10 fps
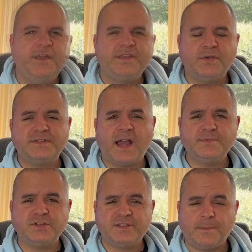So it's time
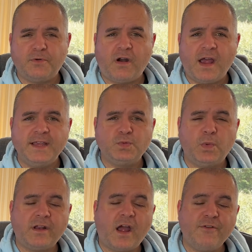to summarize.
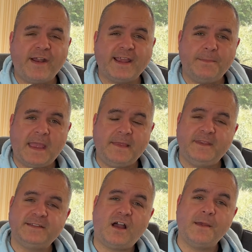Would I recommend
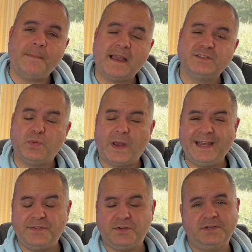this iMac
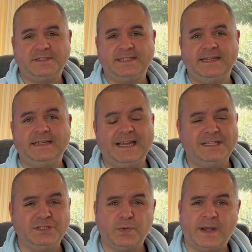2013
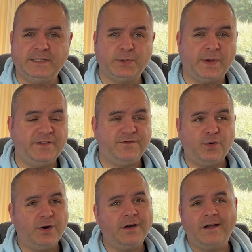in
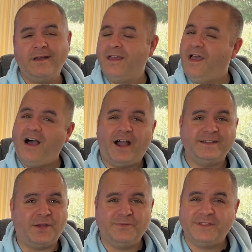2024? I
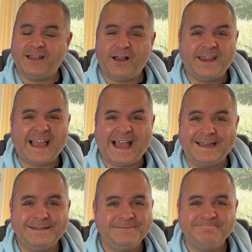don't think I can.